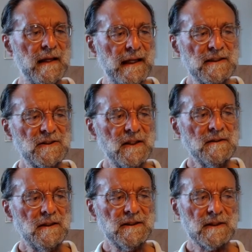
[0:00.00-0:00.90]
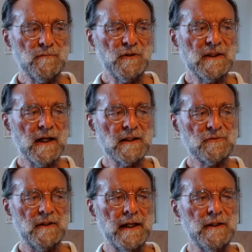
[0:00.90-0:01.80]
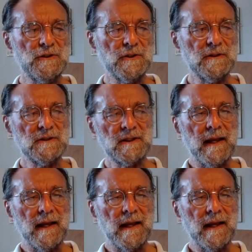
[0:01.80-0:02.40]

Externalism regards relations,